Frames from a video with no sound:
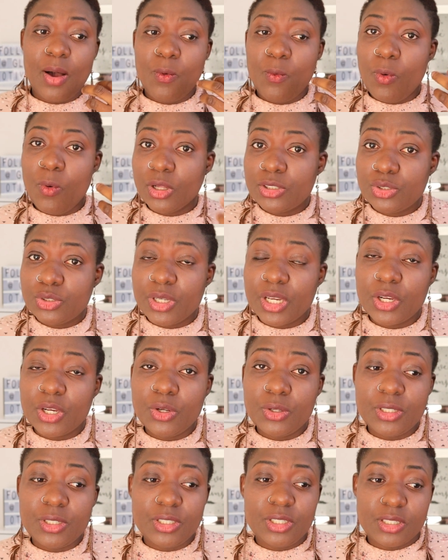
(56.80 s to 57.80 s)
what to
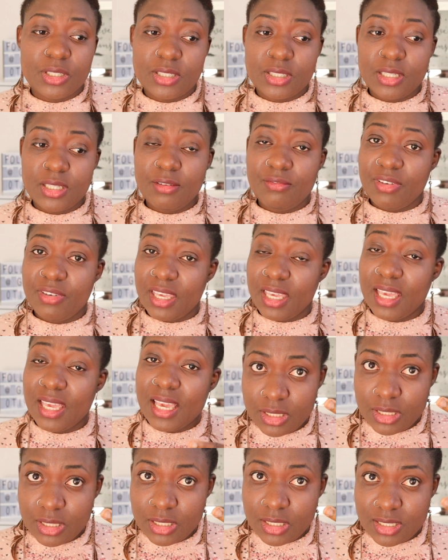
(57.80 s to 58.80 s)
include in your CV
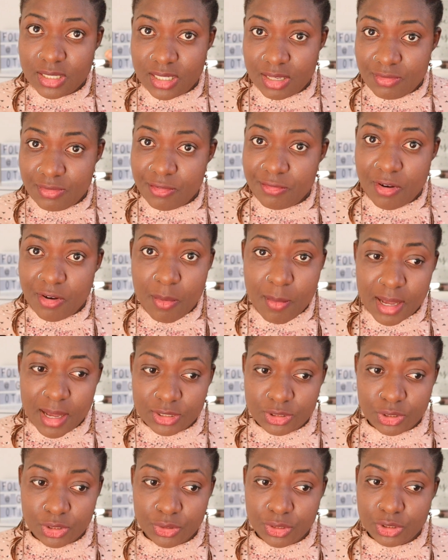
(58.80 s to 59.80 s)

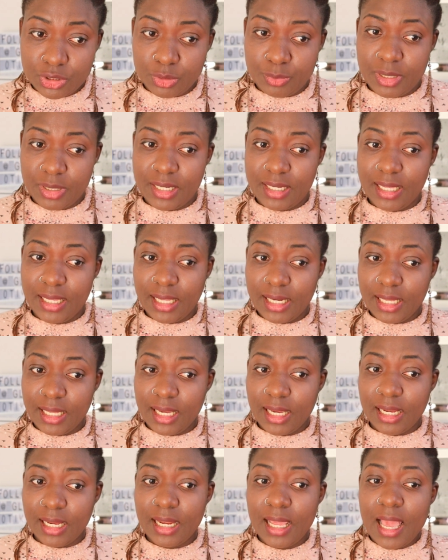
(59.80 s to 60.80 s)
format you're going to be
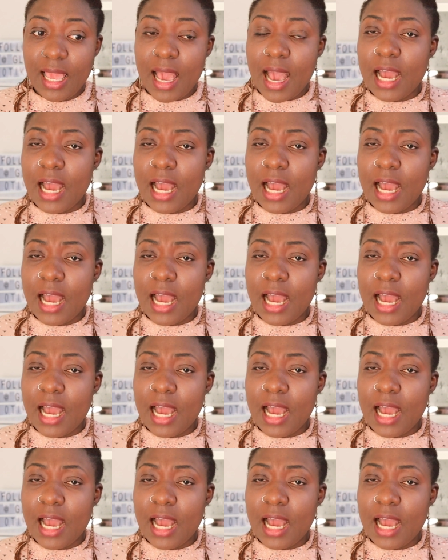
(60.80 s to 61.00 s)
needing,